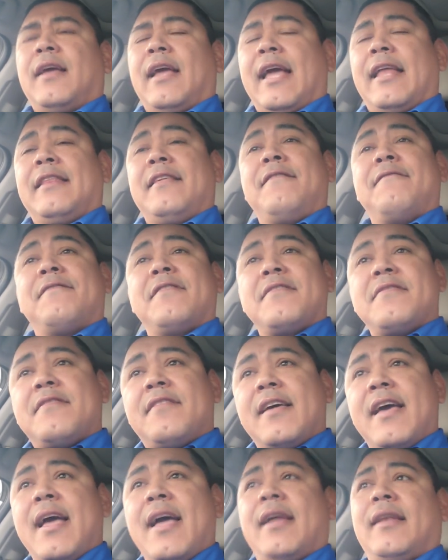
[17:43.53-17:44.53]
And even
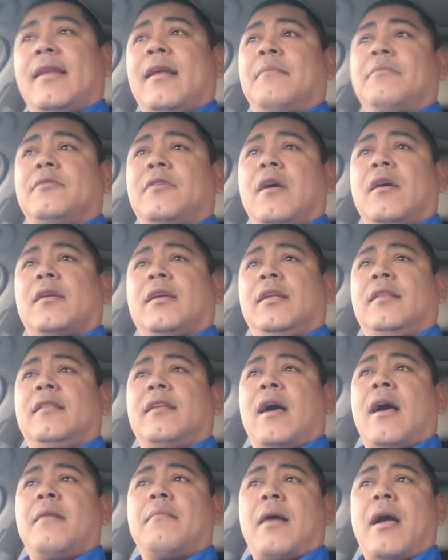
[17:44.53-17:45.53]
then,
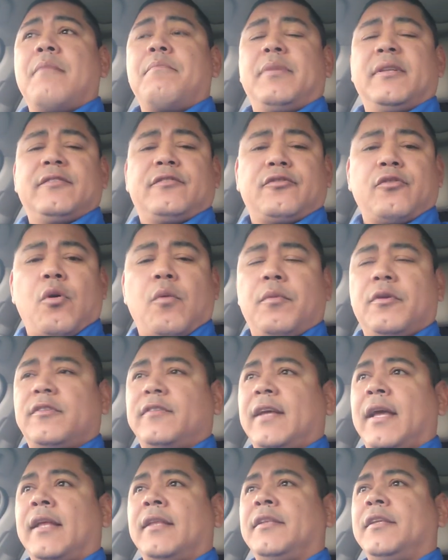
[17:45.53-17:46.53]
I've been sober
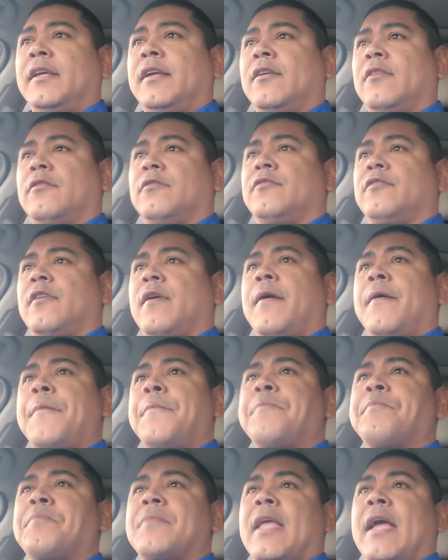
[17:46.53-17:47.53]
10 years.
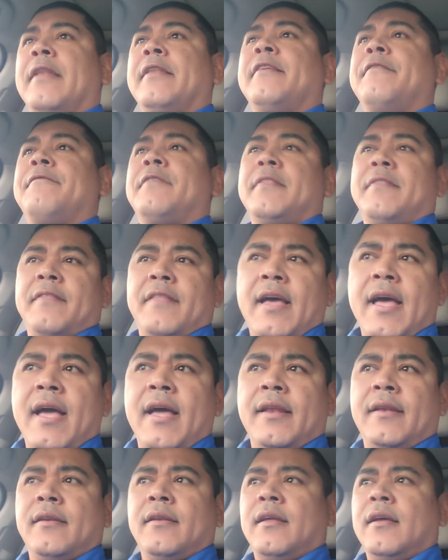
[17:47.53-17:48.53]
And even
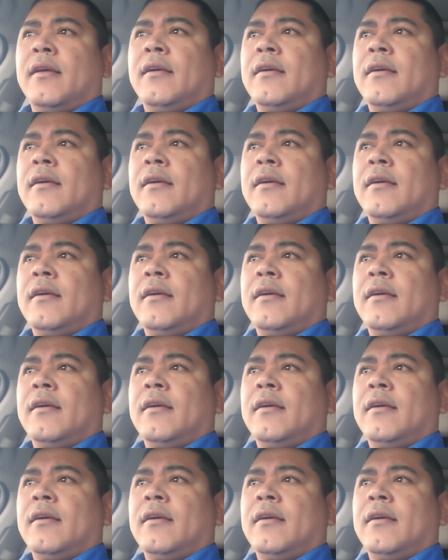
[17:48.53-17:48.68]
then,